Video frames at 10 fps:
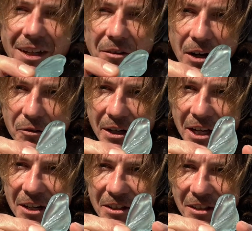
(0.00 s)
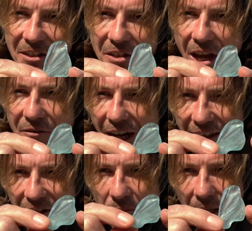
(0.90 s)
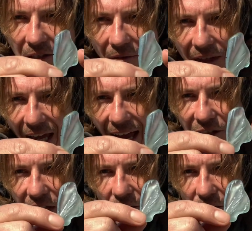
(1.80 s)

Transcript: Right over here, you can see I've got this piece of the antique